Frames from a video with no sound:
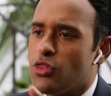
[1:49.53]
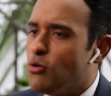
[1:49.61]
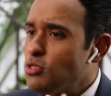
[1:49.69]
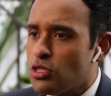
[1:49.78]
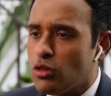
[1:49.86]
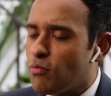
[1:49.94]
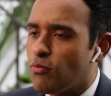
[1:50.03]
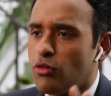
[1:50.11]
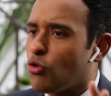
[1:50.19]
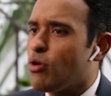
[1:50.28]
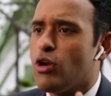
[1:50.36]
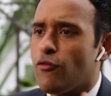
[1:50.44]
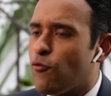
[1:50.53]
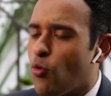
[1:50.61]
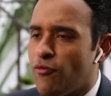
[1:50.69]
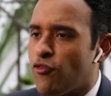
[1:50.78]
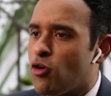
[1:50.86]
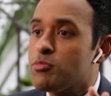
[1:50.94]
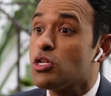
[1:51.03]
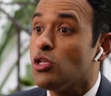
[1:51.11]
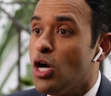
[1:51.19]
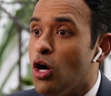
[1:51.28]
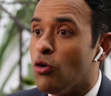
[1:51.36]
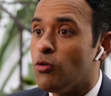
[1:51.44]
And those three or four firms
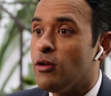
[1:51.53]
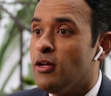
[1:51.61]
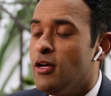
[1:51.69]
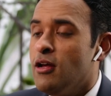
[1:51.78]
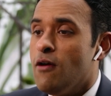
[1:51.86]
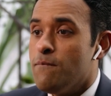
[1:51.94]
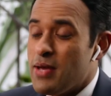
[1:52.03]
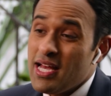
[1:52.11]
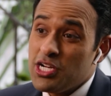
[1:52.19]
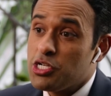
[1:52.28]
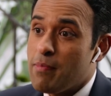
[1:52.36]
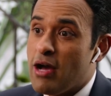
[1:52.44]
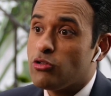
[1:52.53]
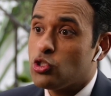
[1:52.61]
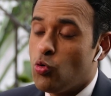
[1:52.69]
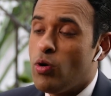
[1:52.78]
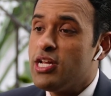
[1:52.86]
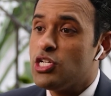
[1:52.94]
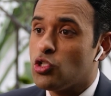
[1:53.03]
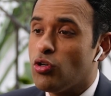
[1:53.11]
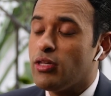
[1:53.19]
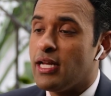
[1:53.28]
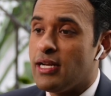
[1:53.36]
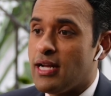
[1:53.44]
alone manage about $20
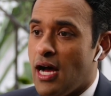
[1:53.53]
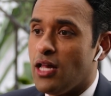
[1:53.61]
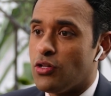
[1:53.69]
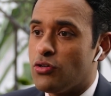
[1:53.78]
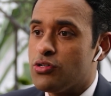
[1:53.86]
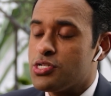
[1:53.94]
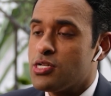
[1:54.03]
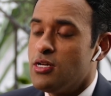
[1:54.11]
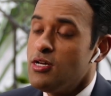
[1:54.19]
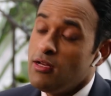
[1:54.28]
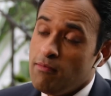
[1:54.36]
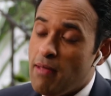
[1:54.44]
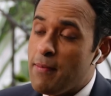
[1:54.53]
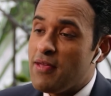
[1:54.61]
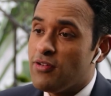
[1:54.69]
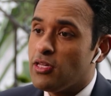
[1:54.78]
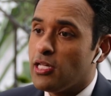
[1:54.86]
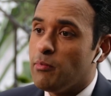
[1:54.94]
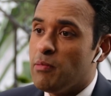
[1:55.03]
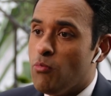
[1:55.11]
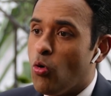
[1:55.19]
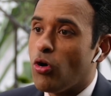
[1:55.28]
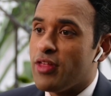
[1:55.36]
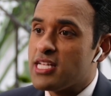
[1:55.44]
trillion, maybe even a little bit
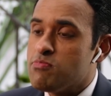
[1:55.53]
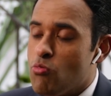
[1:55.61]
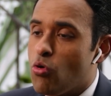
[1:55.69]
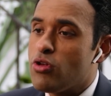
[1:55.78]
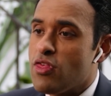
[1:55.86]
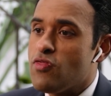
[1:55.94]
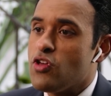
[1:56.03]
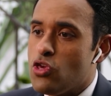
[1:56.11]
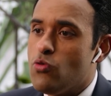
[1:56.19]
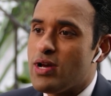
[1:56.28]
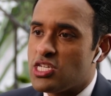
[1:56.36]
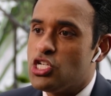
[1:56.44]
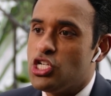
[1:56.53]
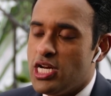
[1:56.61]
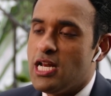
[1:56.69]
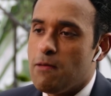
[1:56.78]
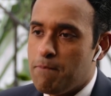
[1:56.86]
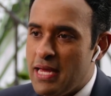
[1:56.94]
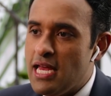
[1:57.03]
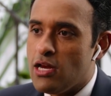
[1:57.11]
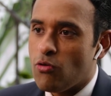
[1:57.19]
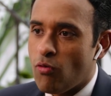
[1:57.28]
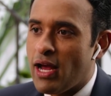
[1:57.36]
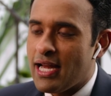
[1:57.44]
more. That's more than the US
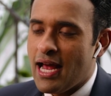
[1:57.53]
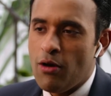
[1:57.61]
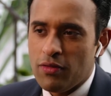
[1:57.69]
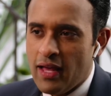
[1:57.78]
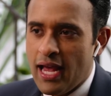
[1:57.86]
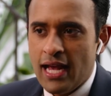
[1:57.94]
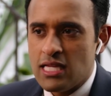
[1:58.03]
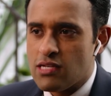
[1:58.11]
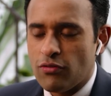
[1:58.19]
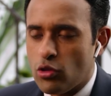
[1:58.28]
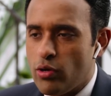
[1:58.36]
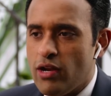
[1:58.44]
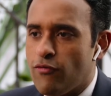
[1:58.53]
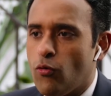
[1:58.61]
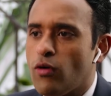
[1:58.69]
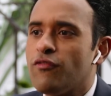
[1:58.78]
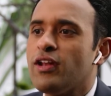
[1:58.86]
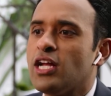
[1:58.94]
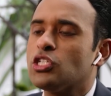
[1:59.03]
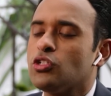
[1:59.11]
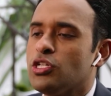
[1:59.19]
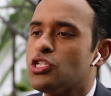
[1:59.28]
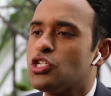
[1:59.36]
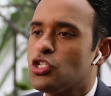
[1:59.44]
GDP right now in the hands of three to four
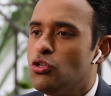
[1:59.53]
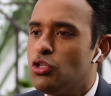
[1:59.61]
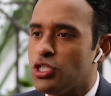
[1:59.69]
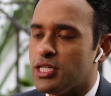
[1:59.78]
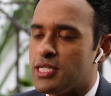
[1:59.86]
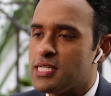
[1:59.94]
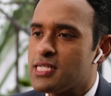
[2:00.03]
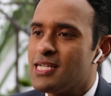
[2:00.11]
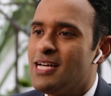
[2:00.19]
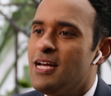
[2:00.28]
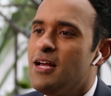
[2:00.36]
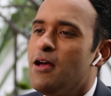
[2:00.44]
financial institutions.